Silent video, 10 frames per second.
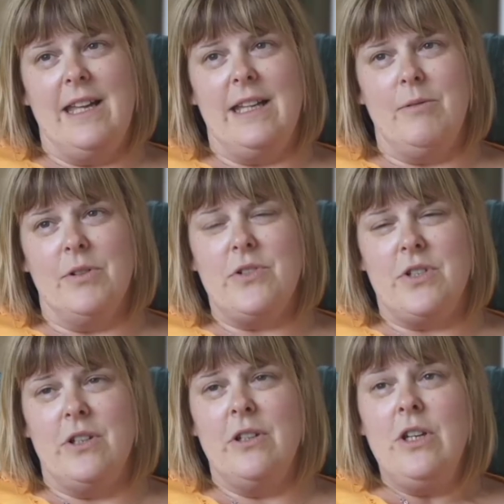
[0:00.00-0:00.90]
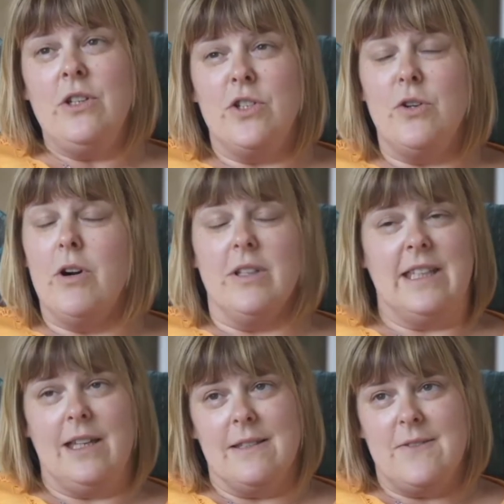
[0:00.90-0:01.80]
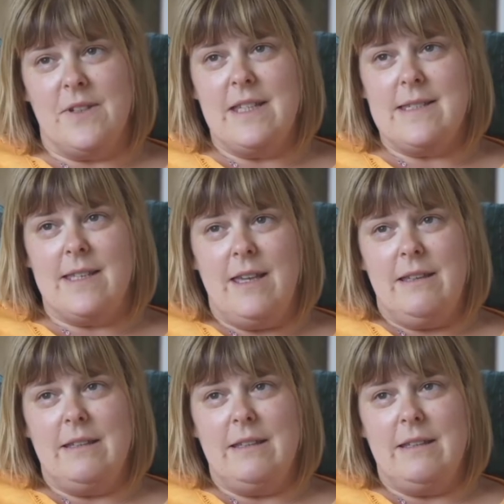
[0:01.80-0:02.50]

and he wants to do all he can to fix it.